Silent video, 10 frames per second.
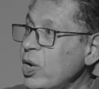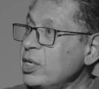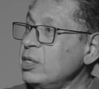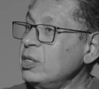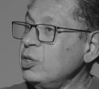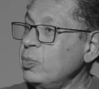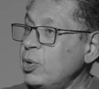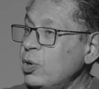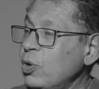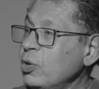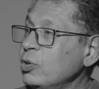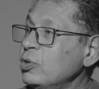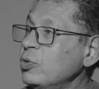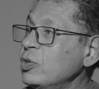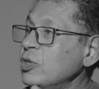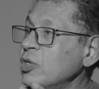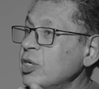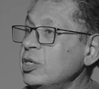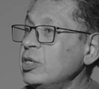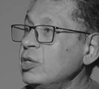Once you belong to a
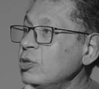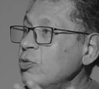certain